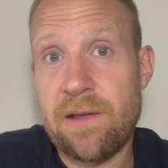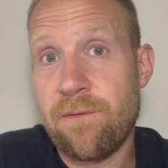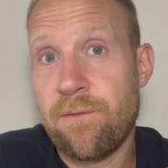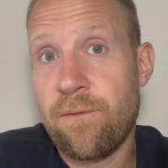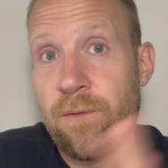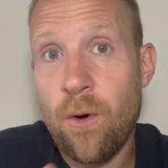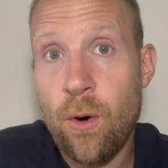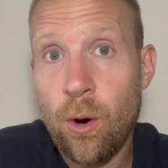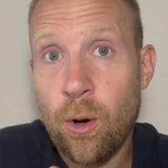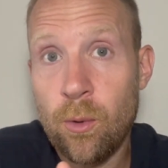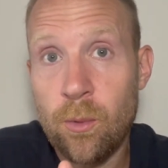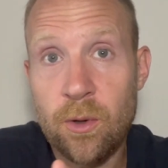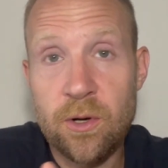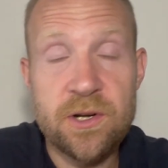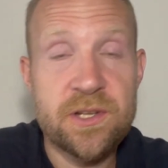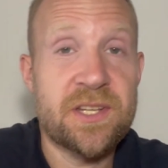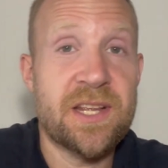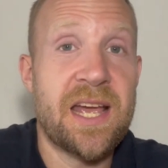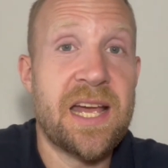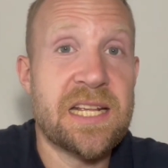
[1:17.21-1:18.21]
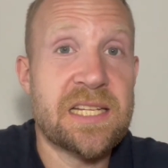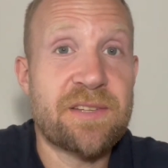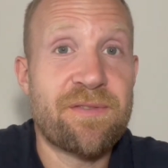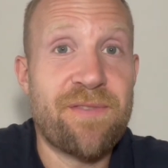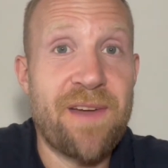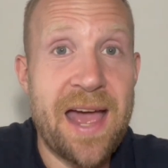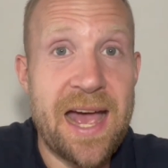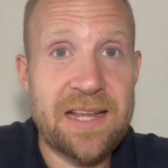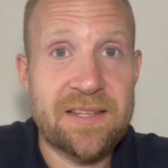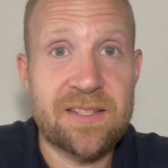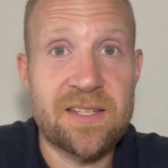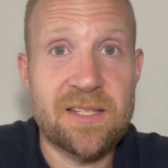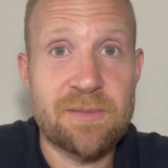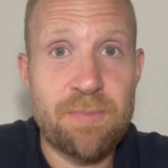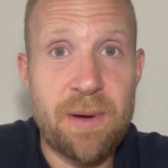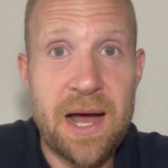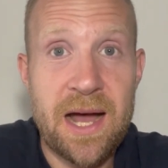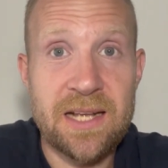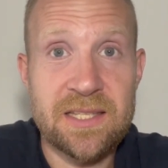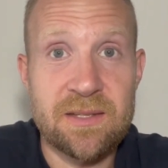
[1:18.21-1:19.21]
forwards as fast as
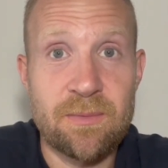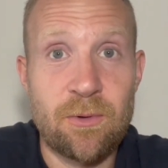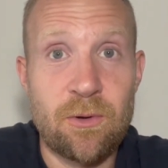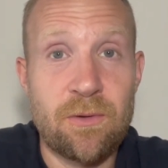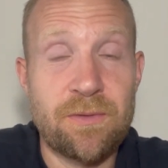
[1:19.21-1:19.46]
possible.